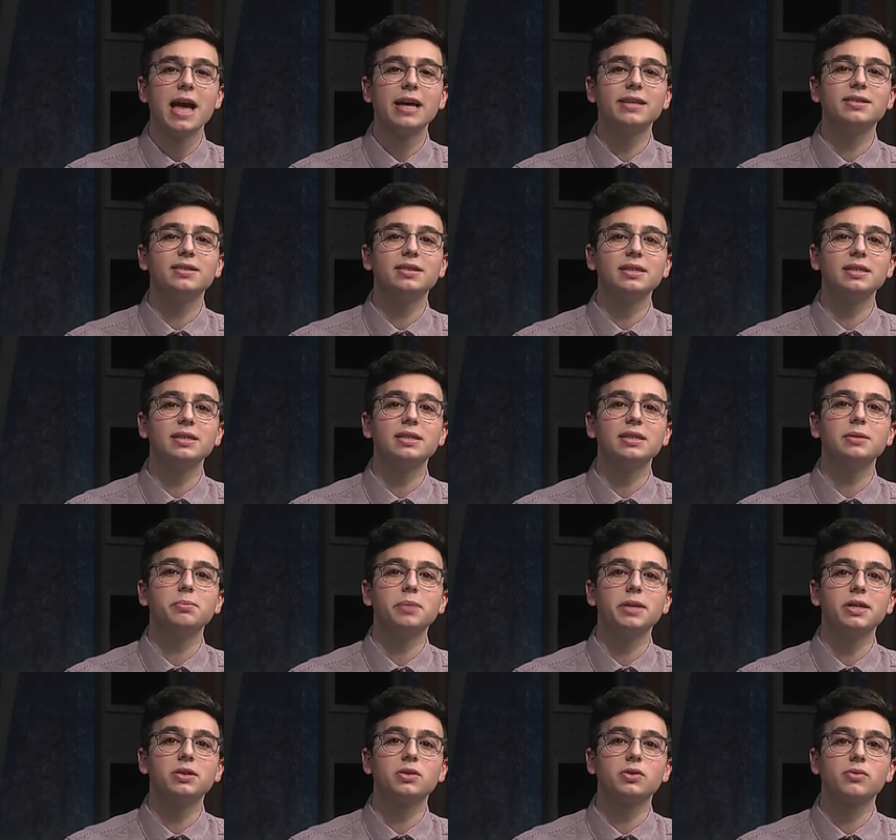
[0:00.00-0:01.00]

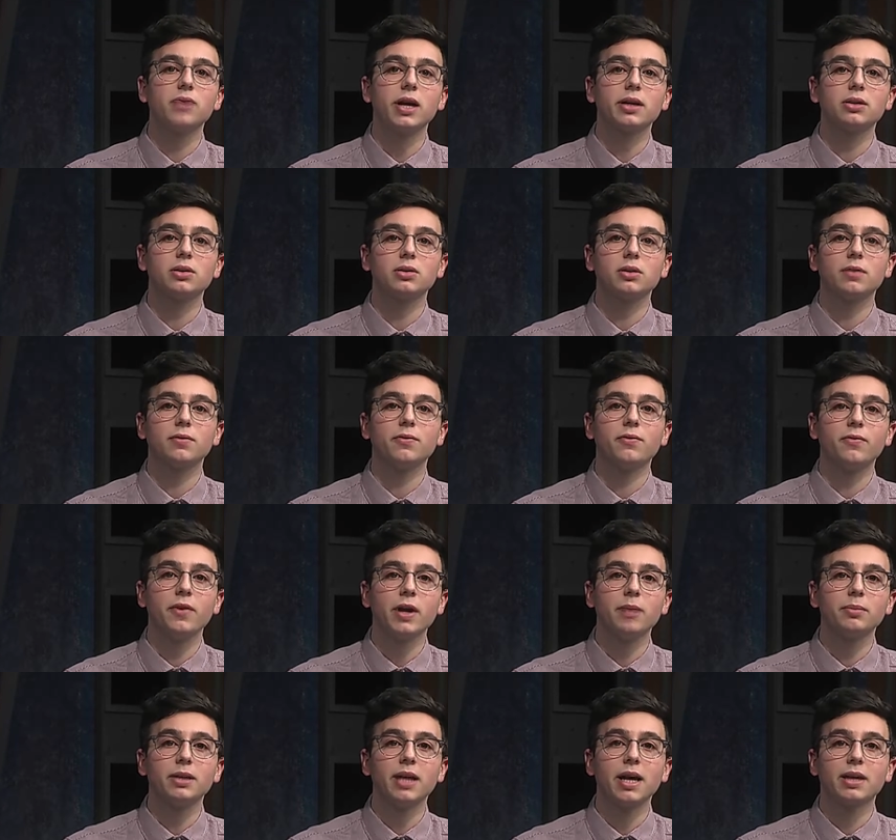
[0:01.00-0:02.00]
NCCP Director of
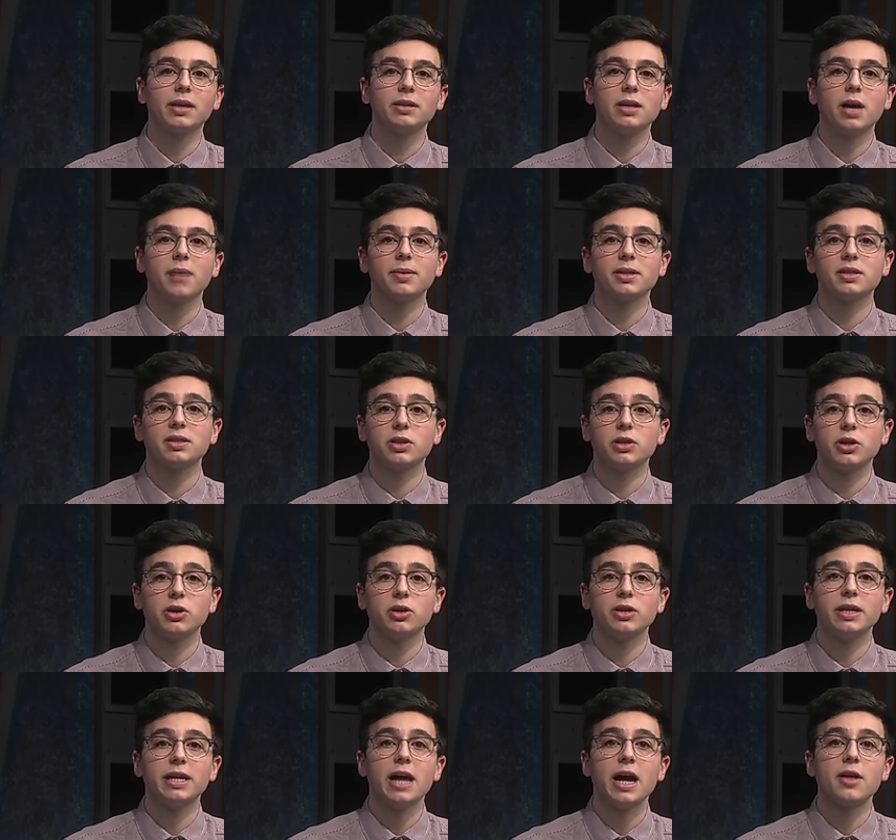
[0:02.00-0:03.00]
Family Economic
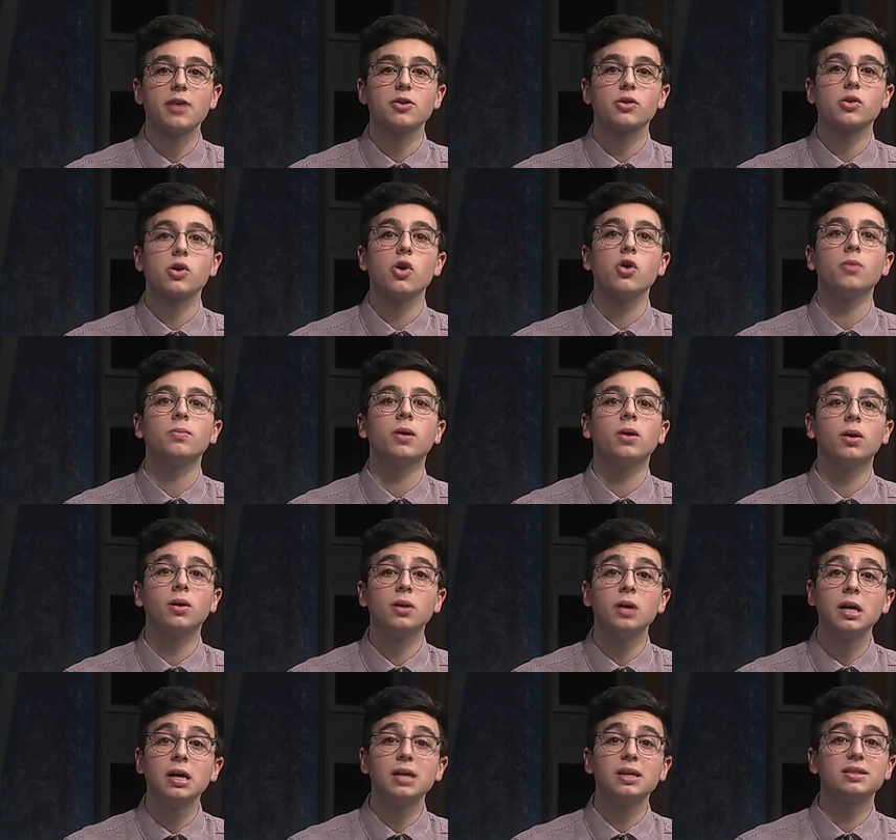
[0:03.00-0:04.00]
Security Heather
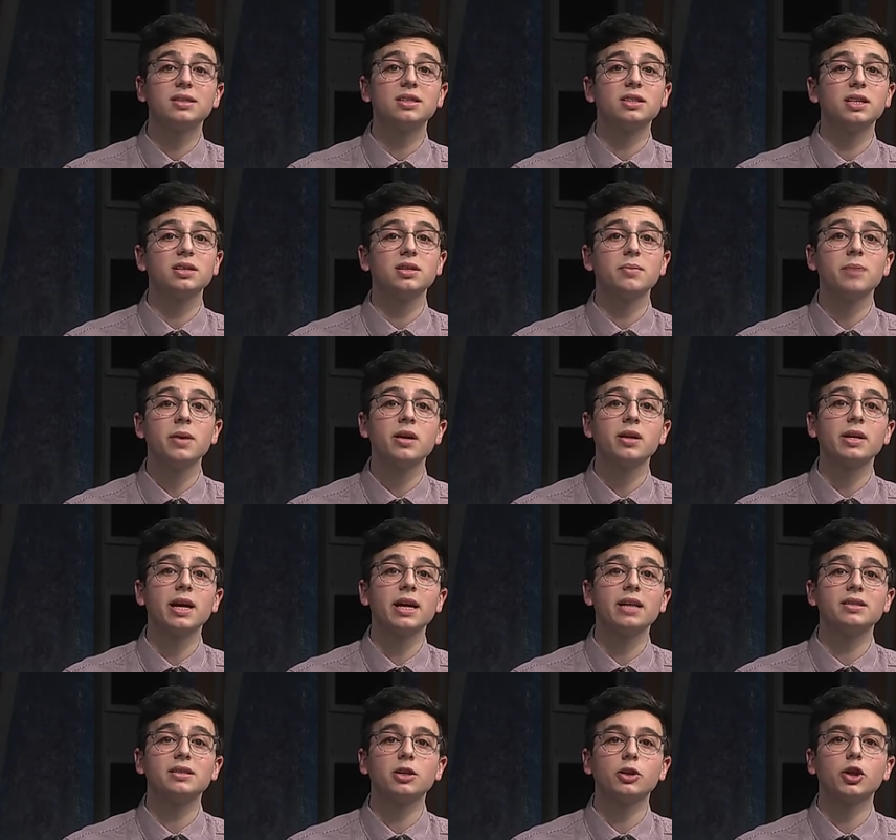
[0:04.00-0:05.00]
Koball suggests
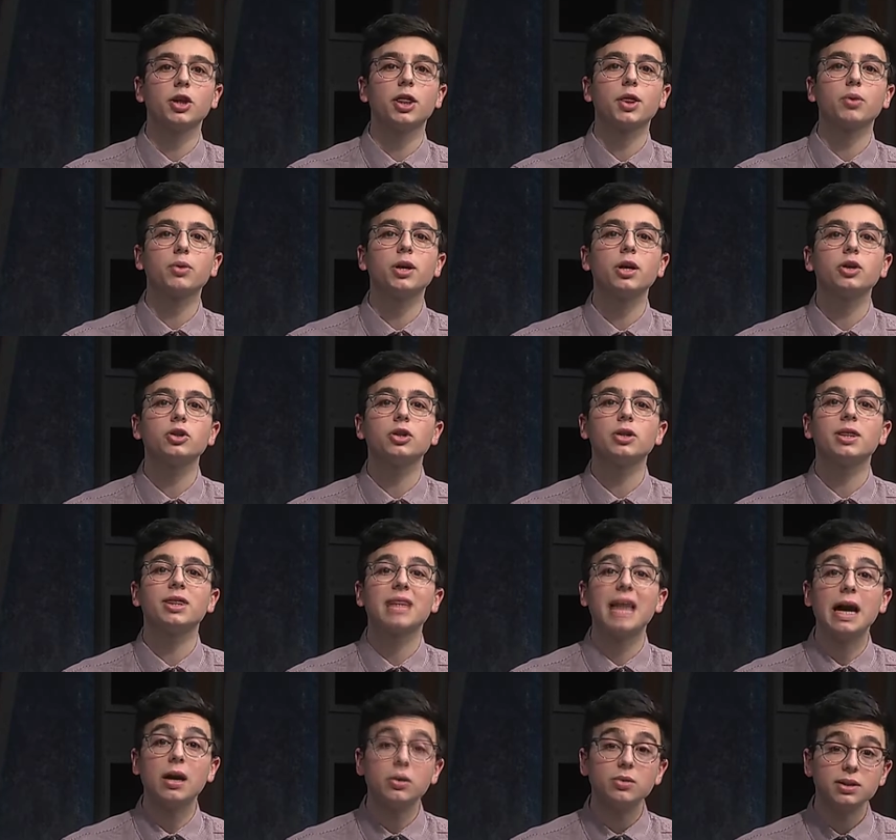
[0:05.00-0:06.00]
America has nearly
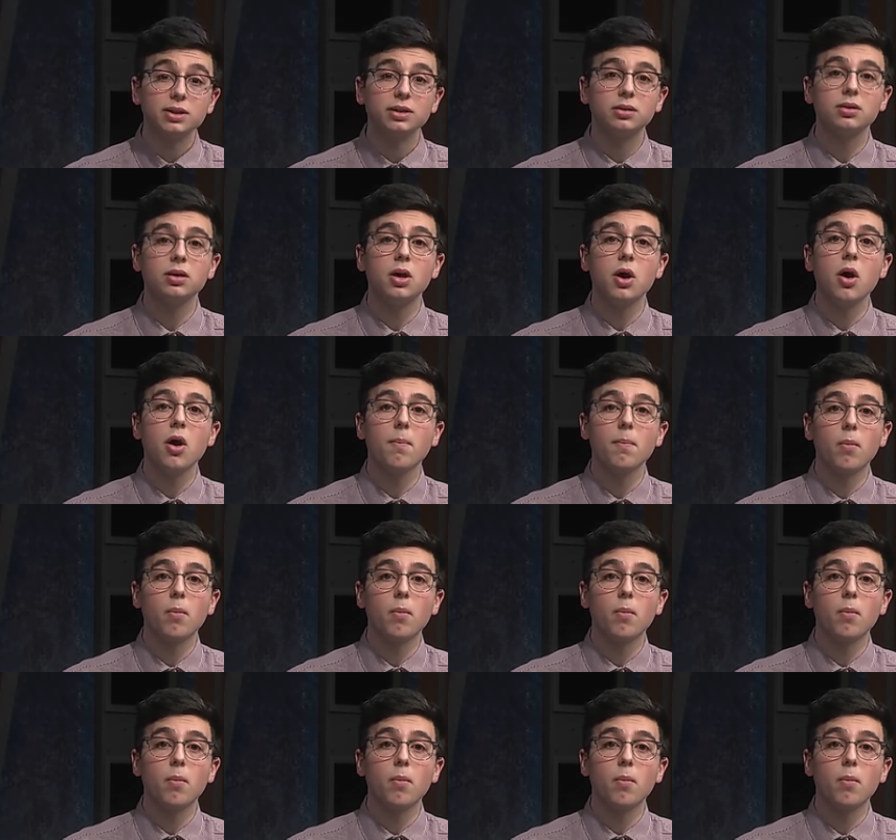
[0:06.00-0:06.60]
300,000